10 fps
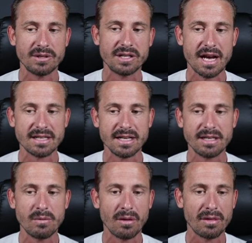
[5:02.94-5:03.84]
which is at
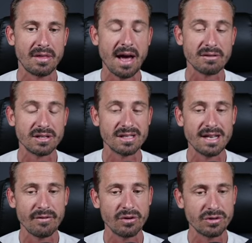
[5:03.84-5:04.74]

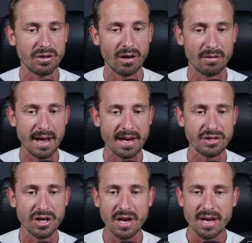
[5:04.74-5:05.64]
$61,700
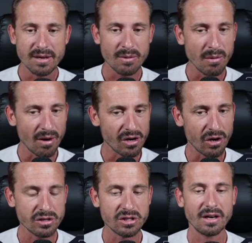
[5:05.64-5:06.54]
range, we want to
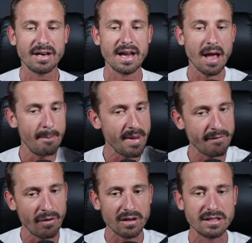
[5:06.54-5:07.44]
consolidate. A bit
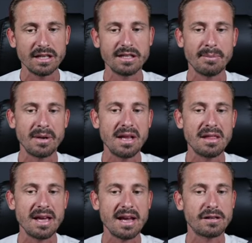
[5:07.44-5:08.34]
of volatility
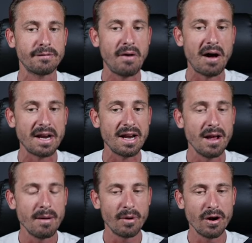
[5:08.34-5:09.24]
beneath it is fine,
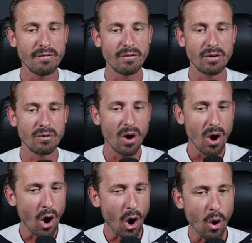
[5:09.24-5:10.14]
but overall,
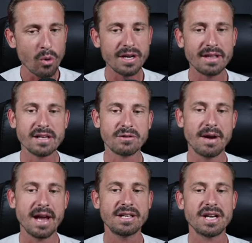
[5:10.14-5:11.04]
holding this
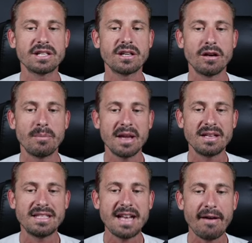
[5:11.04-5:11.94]
range is going to be
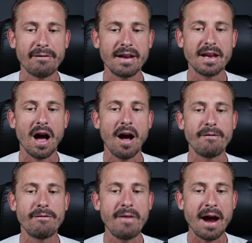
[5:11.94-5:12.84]
definitely
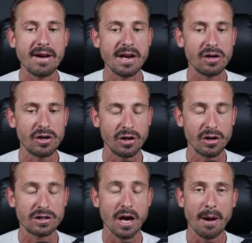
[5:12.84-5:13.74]
a very
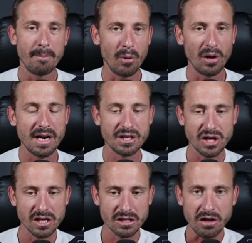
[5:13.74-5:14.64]
good
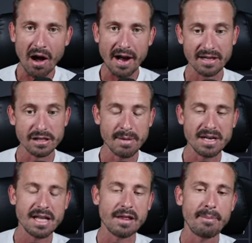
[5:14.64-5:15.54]
bullish sign. This
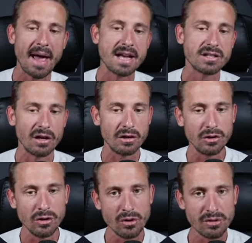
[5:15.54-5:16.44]
means that the bears are
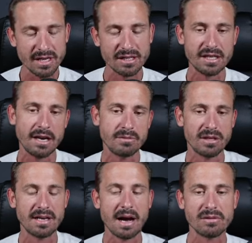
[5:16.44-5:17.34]
losing steam
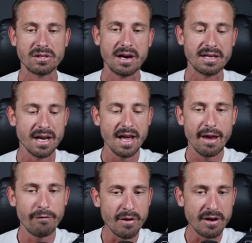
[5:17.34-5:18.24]
to the downside.
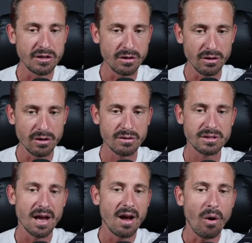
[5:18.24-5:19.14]
If we do
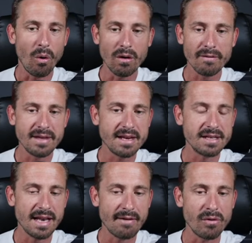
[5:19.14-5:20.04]
lose all of
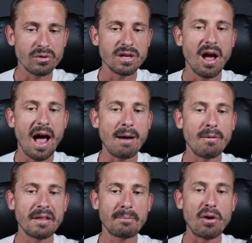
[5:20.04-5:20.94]
these levels, I
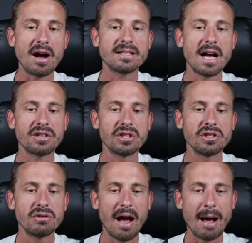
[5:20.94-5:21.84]
want the price
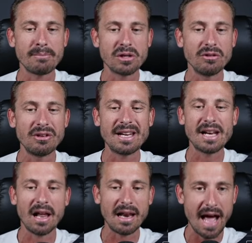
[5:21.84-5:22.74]
action to absolutely
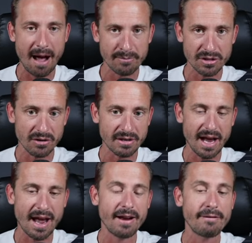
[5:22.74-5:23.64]
collapse,
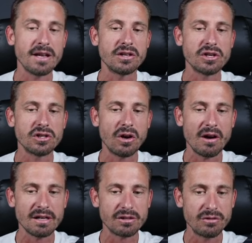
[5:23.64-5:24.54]
okay? And if it does
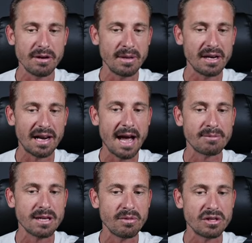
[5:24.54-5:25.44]
not extremely
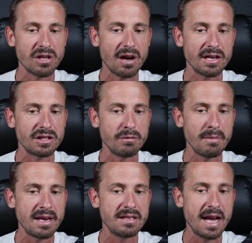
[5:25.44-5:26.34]
collapse and we're starting to
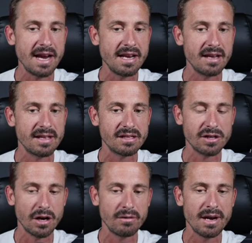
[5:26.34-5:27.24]
maintain here this
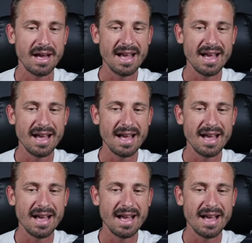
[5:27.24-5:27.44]
zone,